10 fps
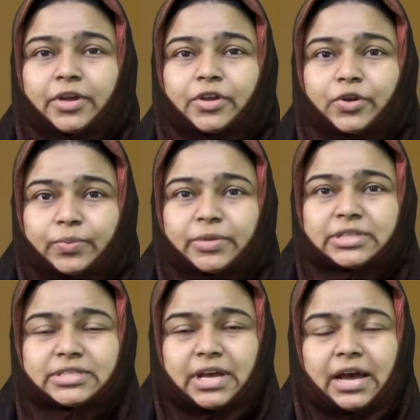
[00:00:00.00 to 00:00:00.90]

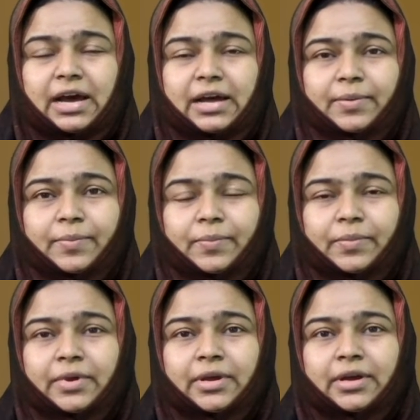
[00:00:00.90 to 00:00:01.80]
Humans are
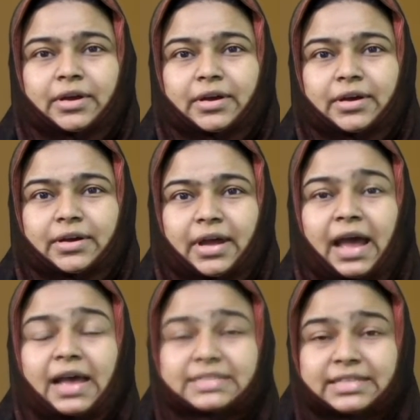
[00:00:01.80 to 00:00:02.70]

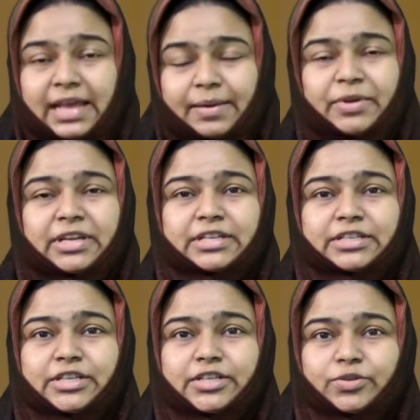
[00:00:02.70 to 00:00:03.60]
has the
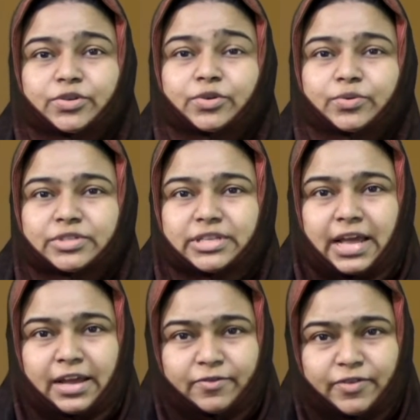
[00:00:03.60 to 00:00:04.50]
ability to use
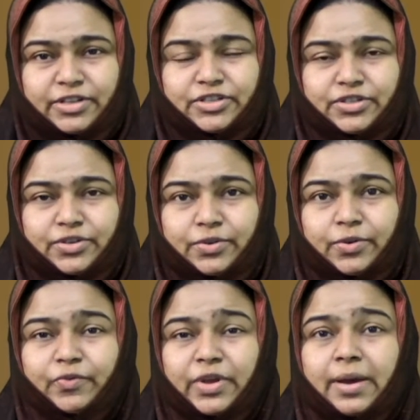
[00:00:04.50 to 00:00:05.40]
language.
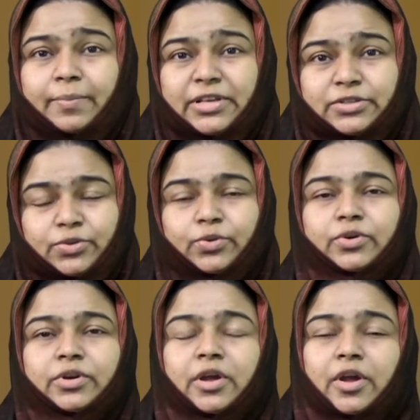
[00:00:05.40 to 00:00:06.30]
We are
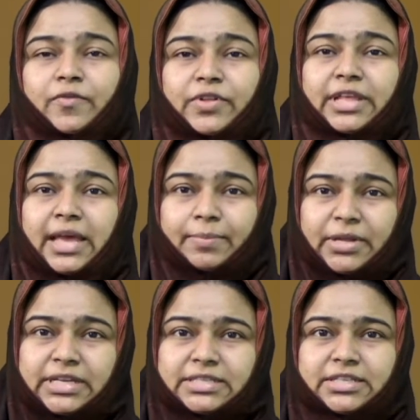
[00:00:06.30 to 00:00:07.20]
bestowed with the
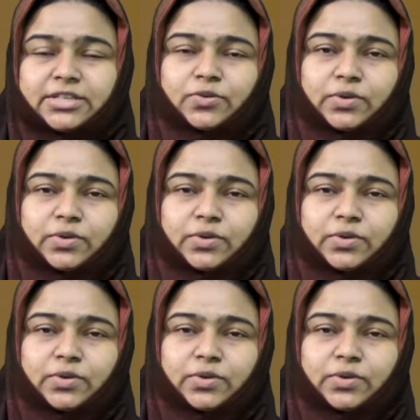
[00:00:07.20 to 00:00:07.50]
ability to